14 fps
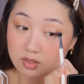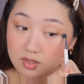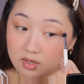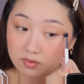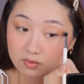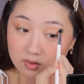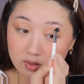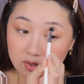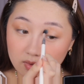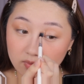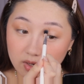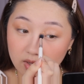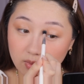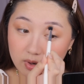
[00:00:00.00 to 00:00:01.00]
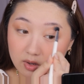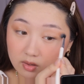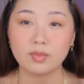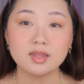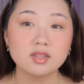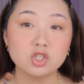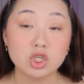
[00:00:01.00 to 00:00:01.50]
stuff very well. It
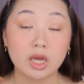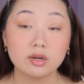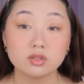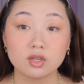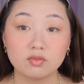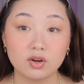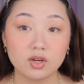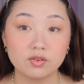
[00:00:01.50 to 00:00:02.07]
made the shadows look very